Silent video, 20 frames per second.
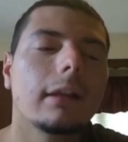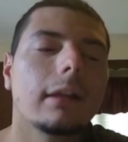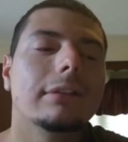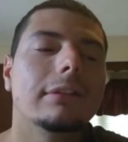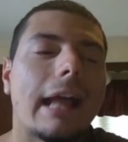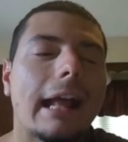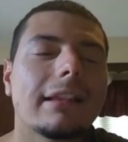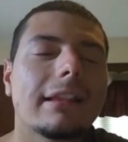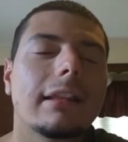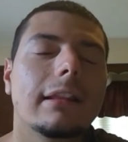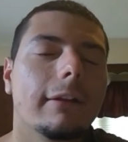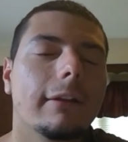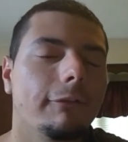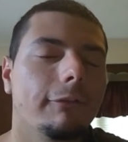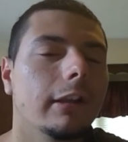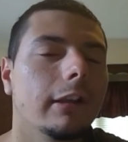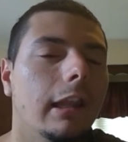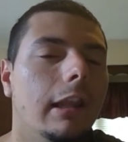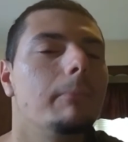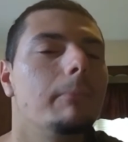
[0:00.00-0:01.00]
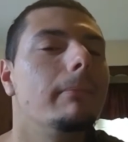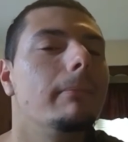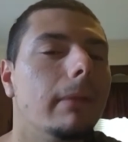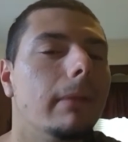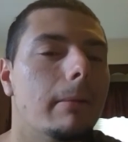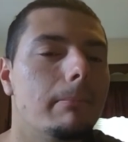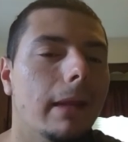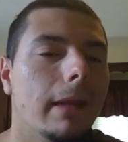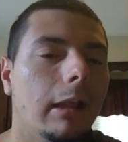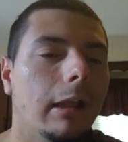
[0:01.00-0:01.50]
That's different
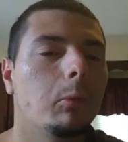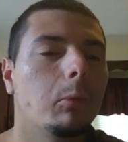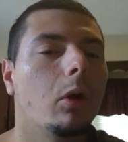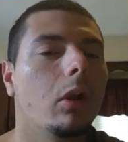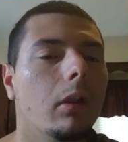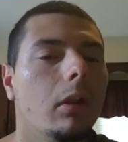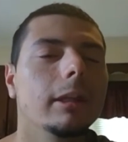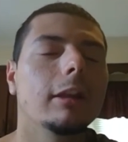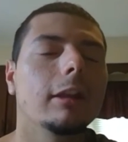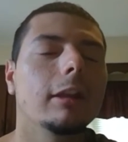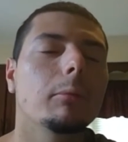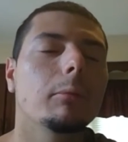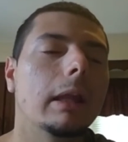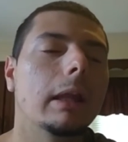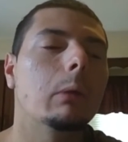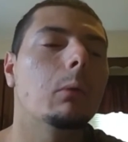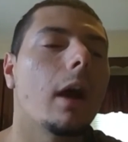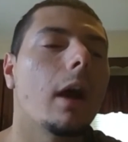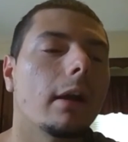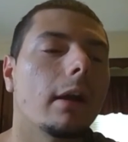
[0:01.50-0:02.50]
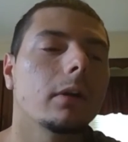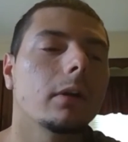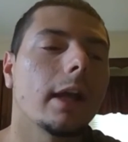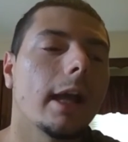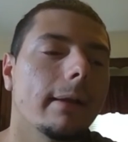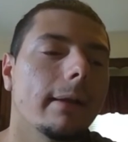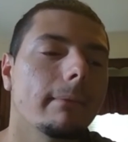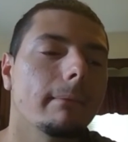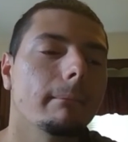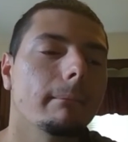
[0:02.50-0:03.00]
than baseball. Let me explain why,
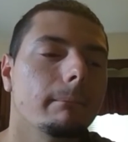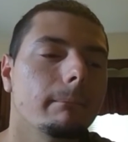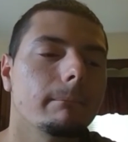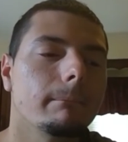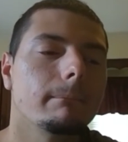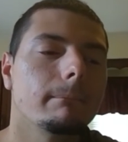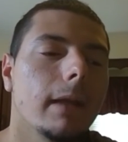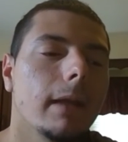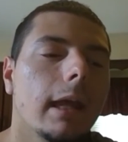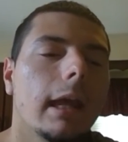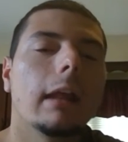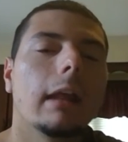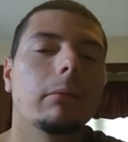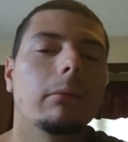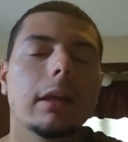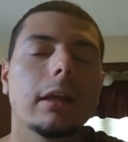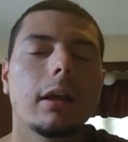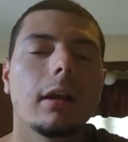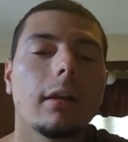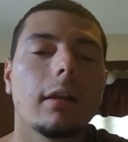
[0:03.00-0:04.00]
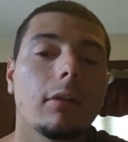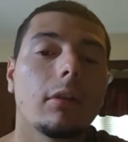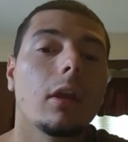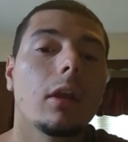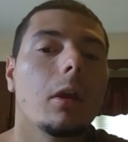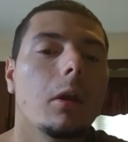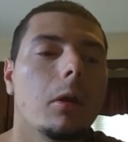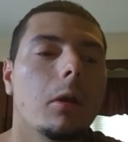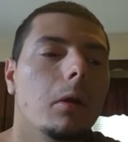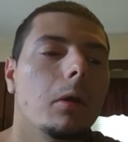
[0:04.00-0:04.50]
okay? It's because
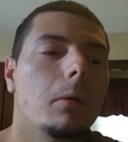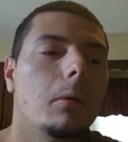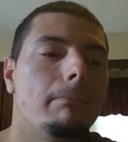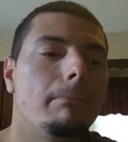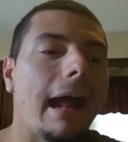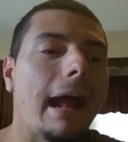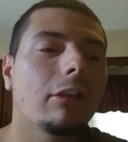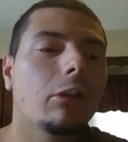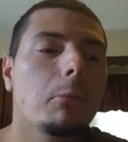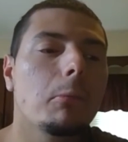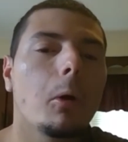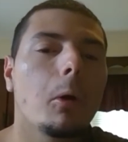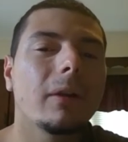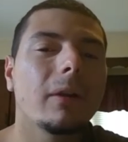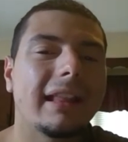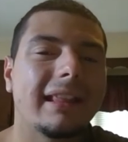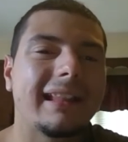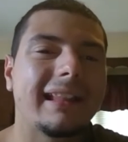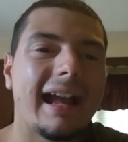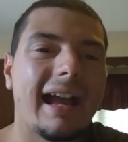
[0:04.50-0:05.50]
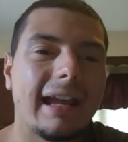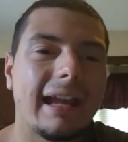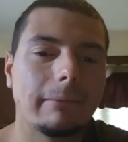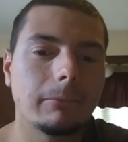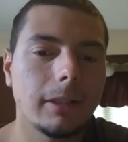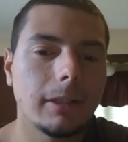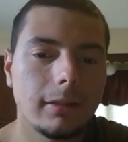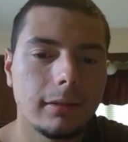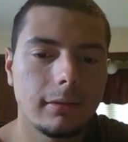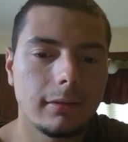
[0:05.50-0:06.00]
basketball is
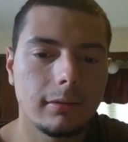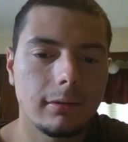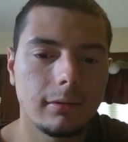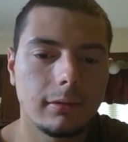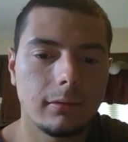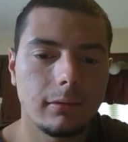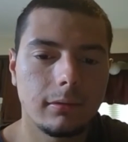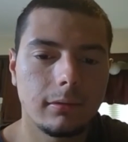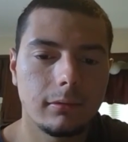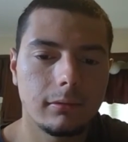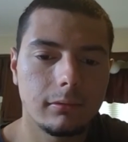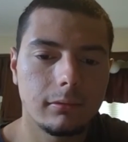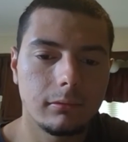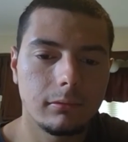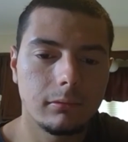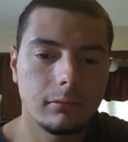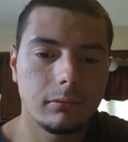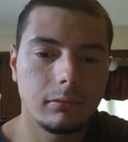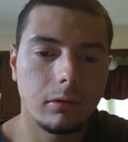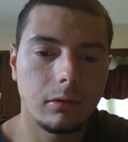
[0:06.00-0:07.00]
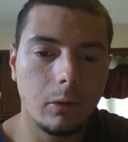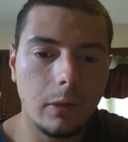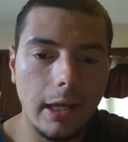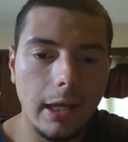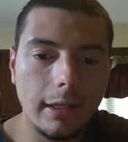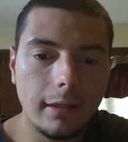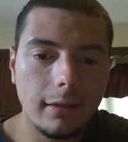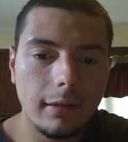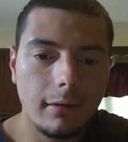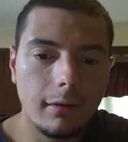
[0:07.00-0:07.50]
timed,
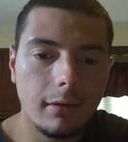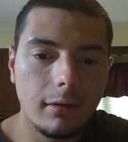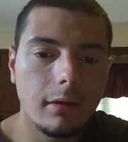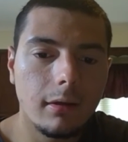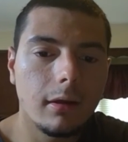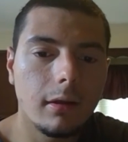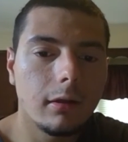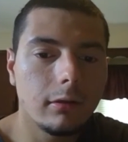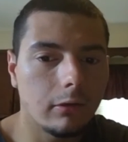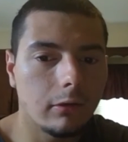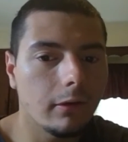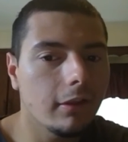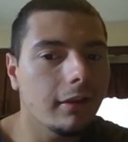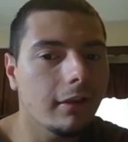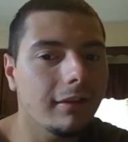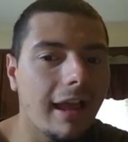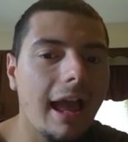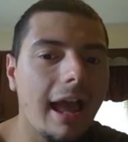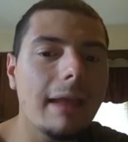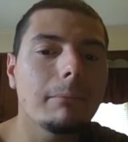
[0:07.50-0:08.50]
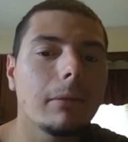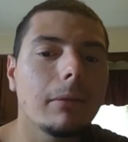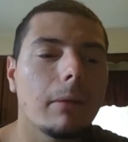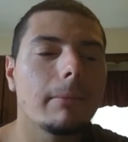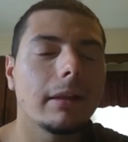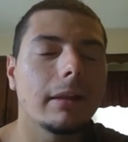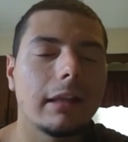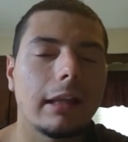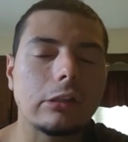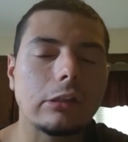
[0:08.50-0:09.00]
okay? There is a time
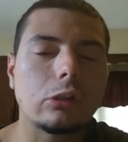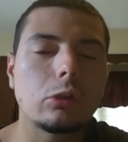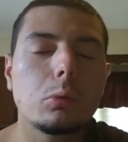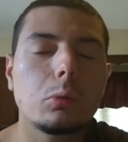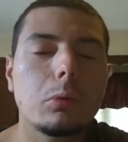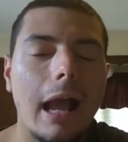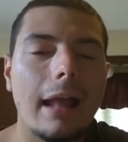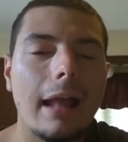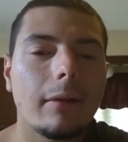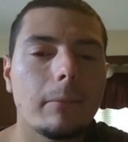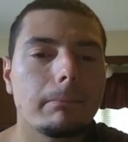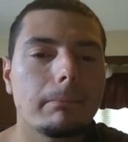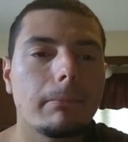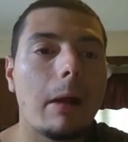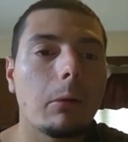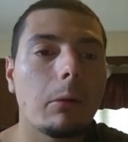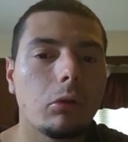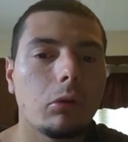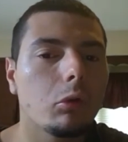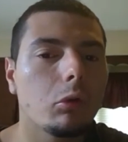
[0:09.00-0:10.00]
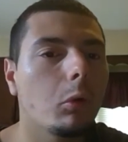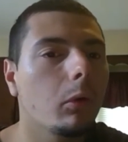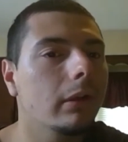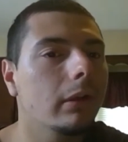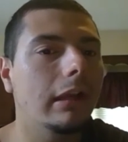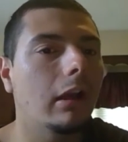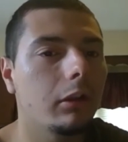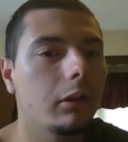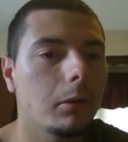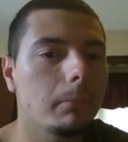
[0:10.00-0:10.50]
limit that you got to outscore
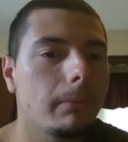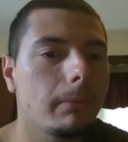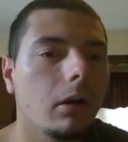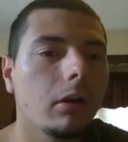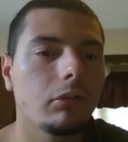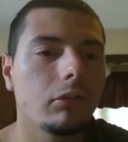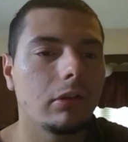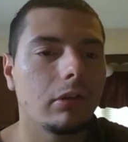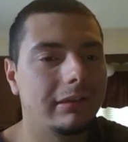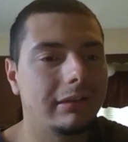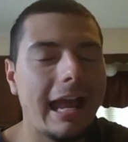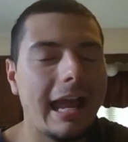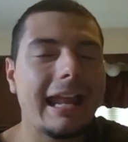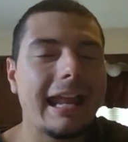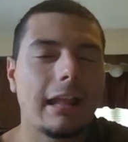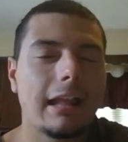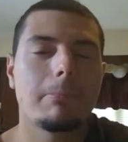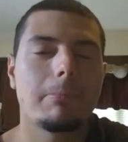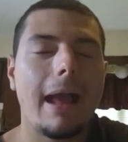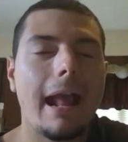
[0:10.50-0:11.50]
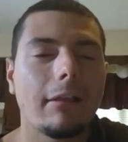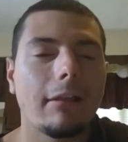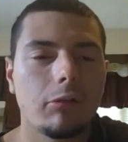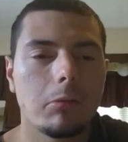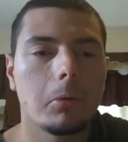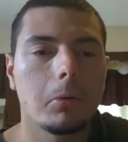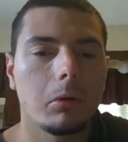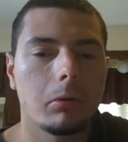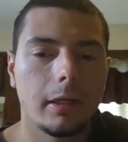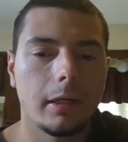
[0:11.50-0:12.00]
the other person. That is
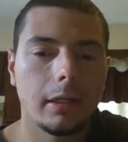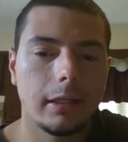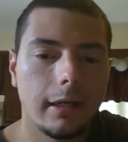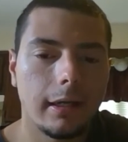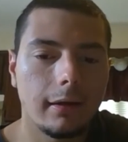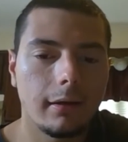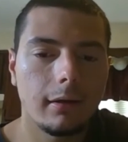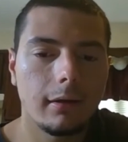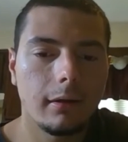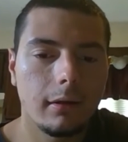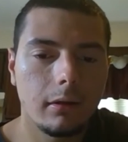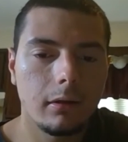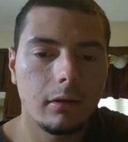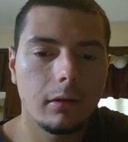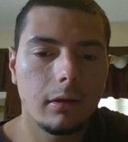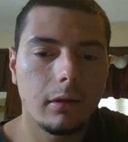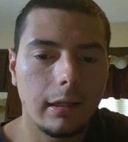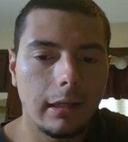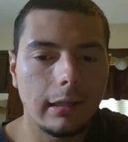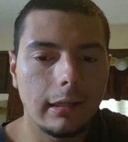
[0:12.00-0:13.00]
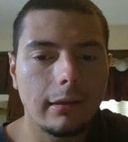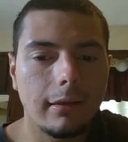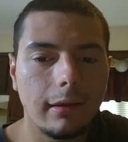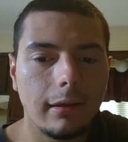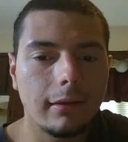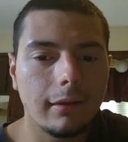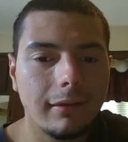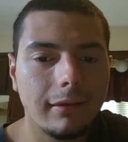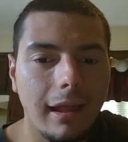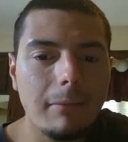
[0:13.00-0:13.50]
basketball right there. It's
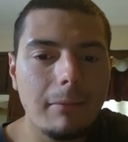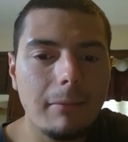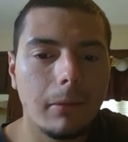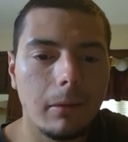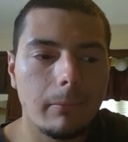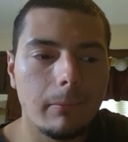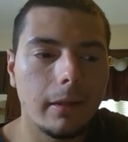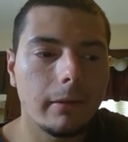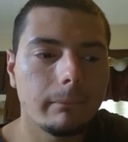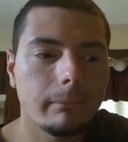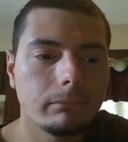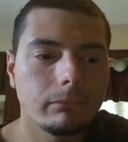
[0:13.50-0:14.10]
a time limit.